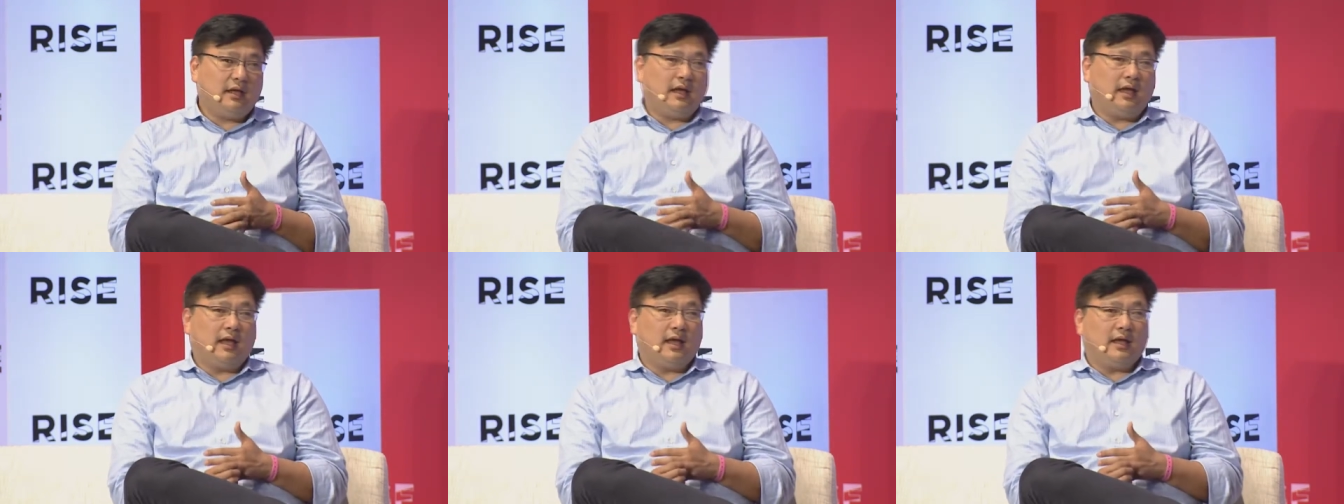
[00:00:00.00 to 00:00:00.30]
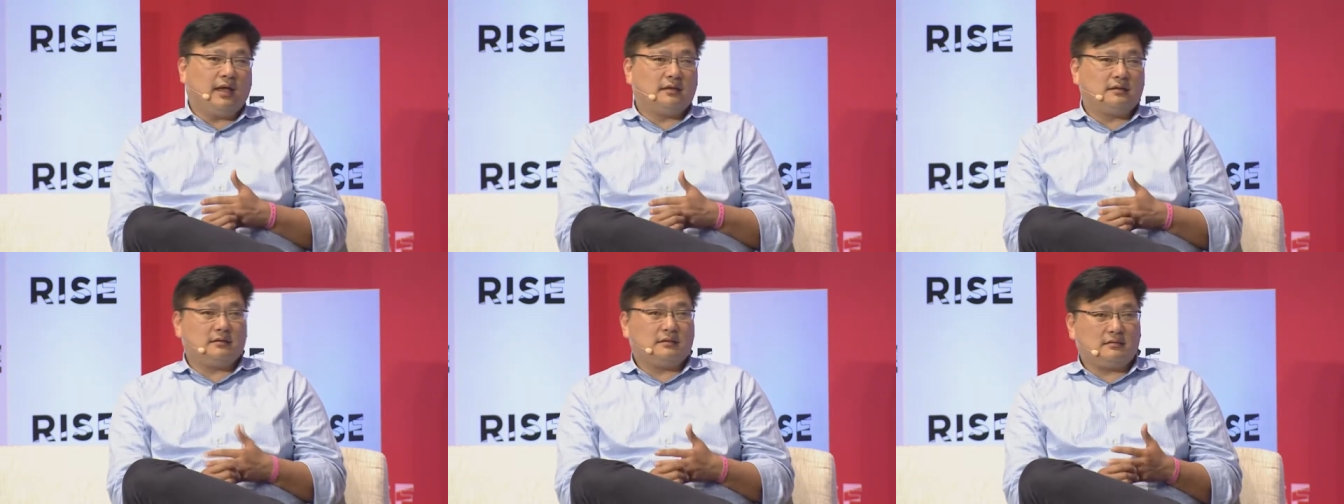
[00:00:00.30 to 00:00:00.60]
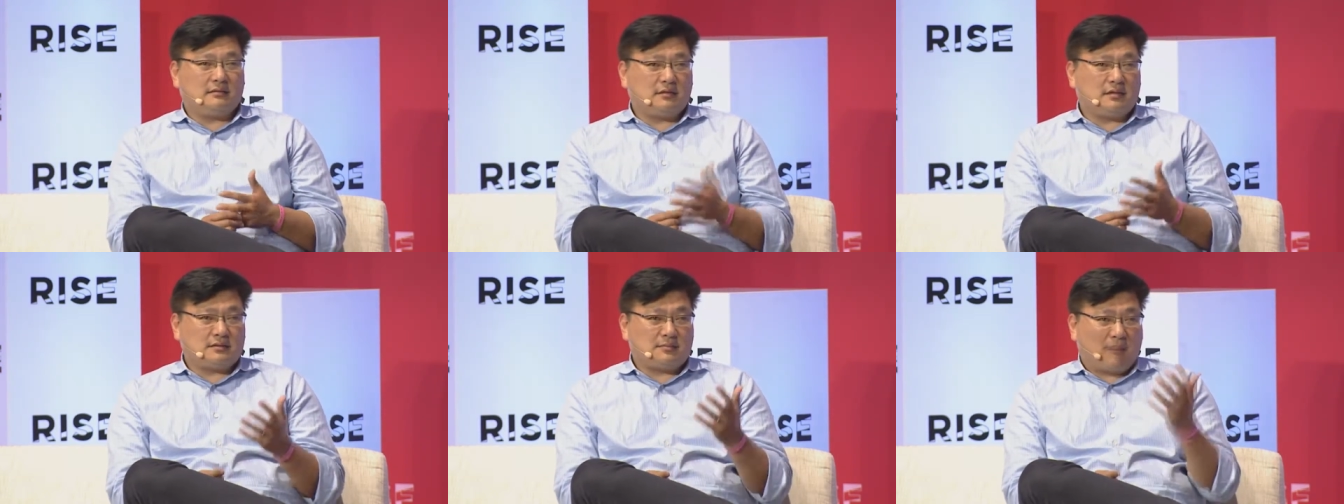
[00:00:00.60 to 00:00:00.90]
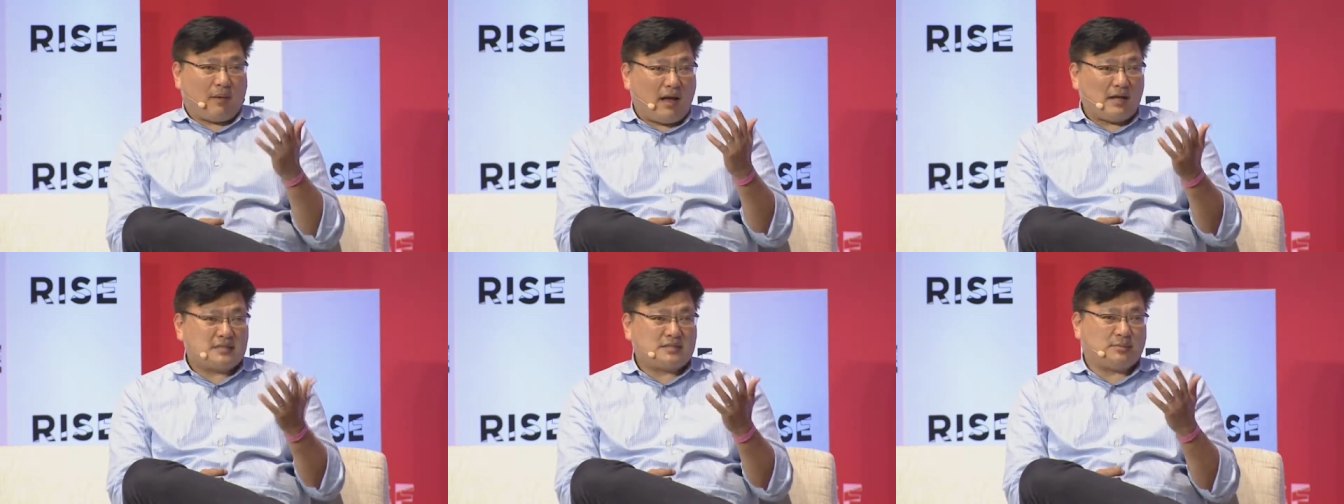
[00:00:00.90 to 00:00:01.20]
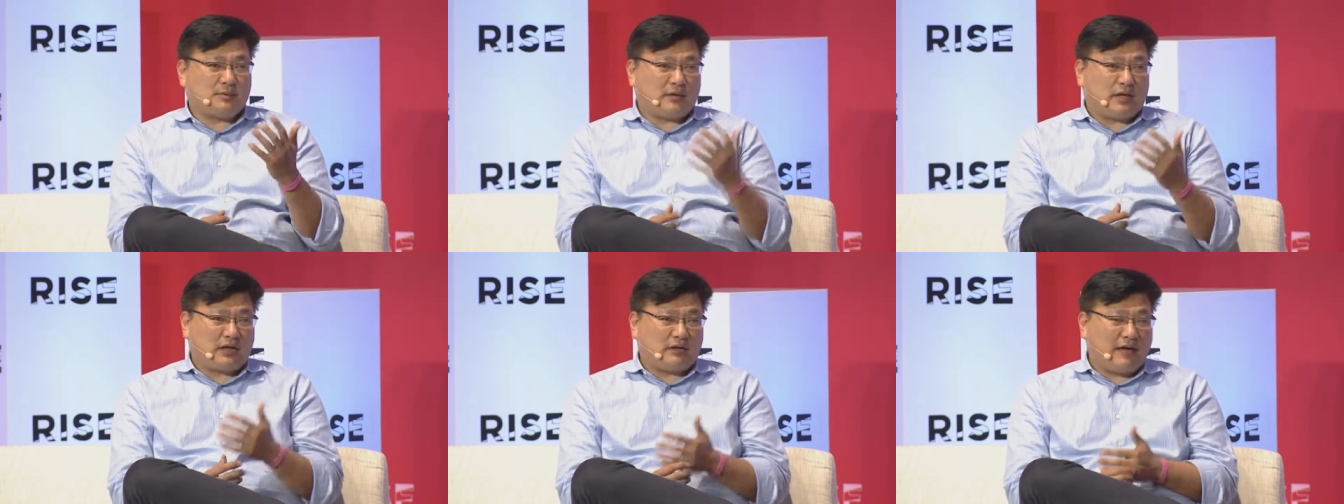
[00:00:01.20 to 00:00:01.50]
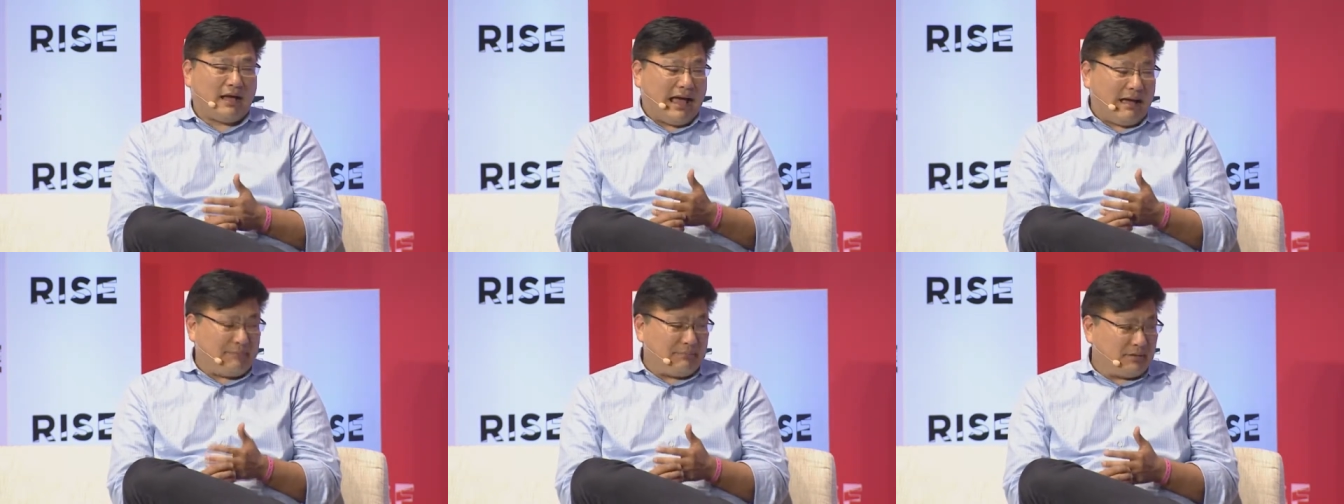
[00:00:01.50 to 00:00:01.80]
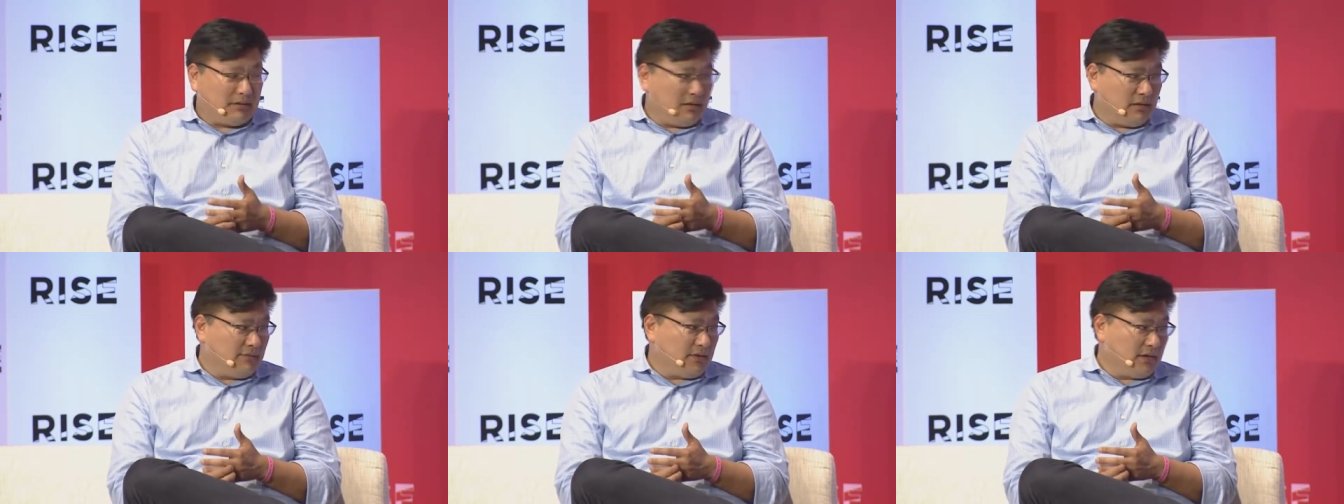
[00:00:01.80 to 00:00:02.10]
And it's possible that could
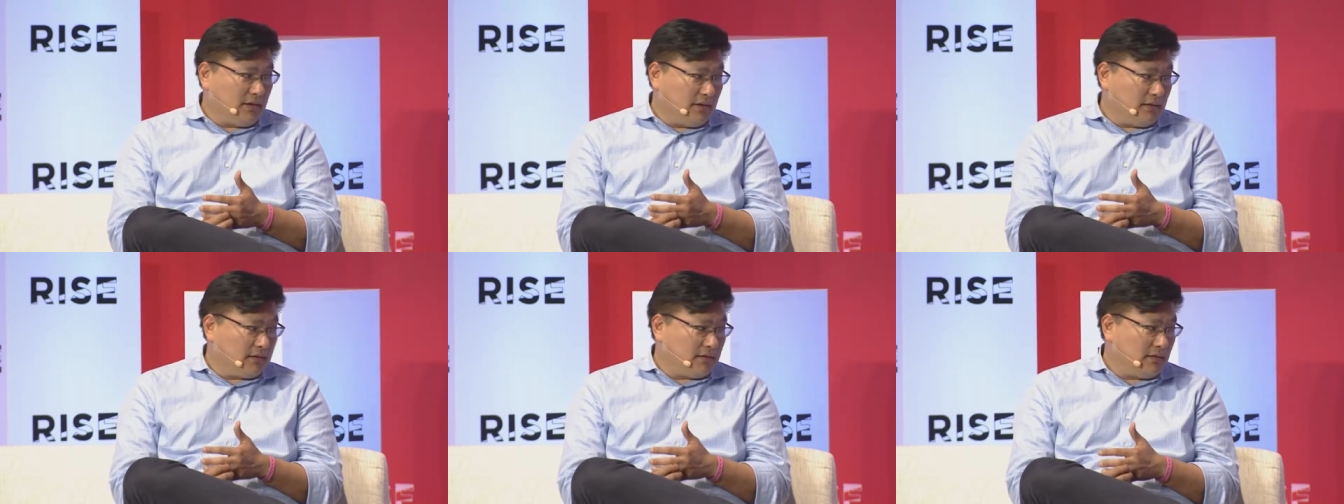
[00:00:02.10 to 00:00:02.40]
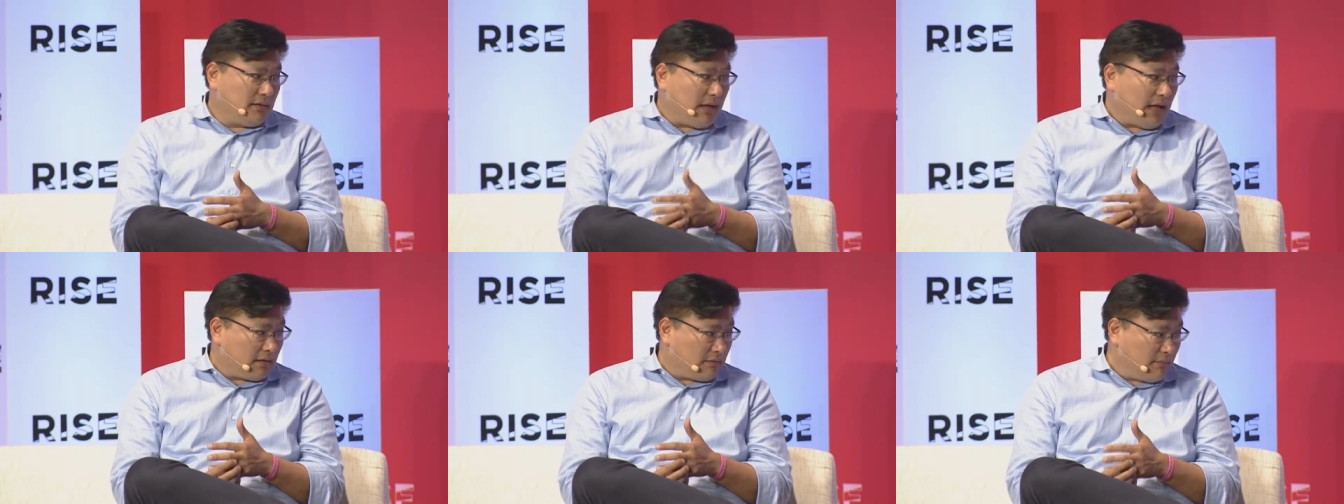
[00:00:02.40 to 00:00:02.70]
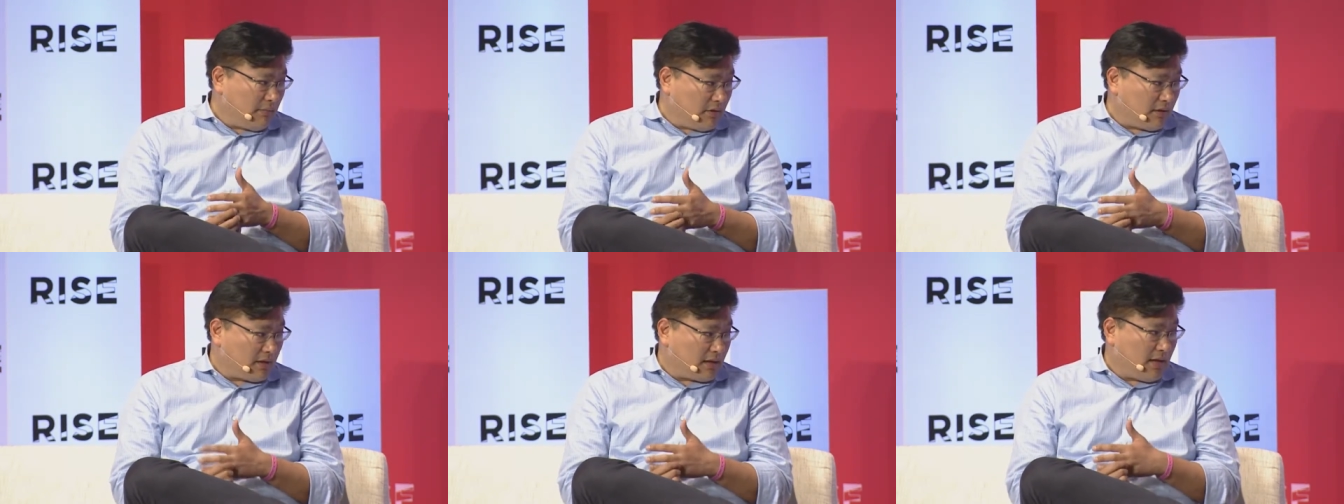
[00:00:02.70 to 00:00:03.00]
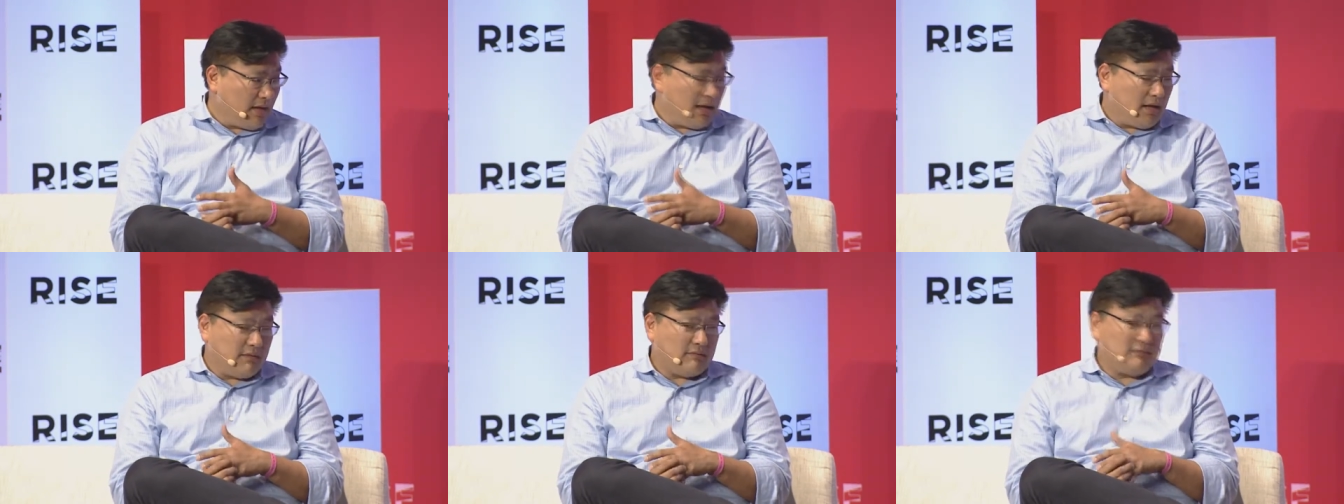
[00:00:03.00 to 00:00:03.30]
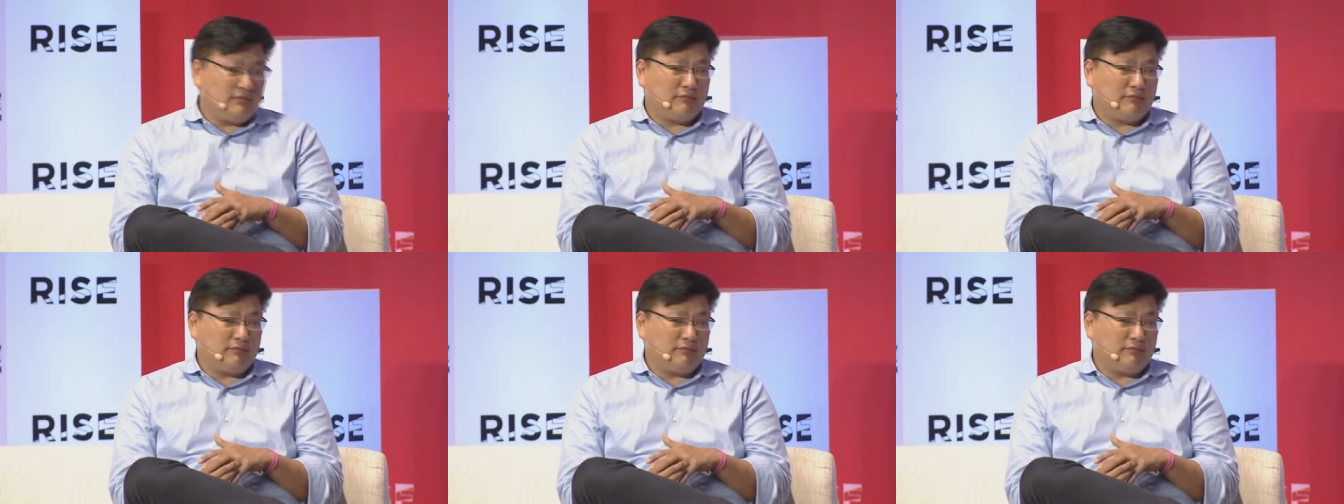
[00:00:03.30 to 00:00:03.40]
happen even in Latin America